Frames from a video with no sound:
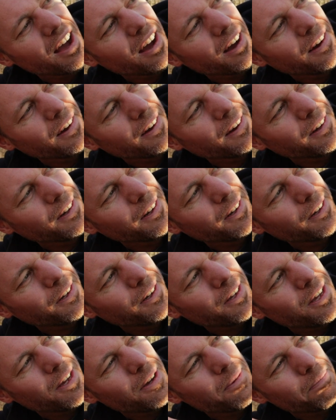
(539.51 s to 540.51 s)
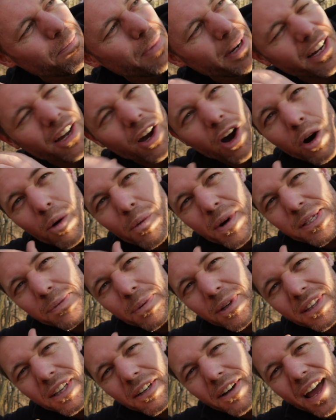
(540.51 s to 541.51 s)
but I always
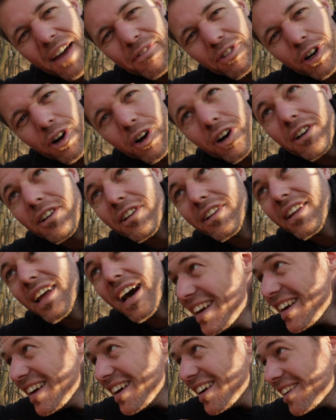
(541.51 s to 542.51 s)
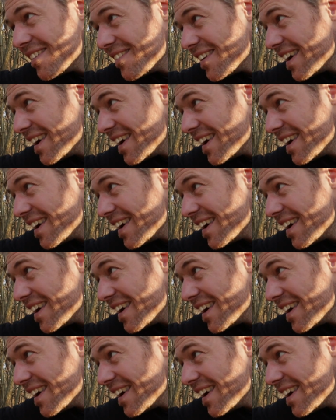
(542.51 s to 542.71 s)
wanted to have a garden. All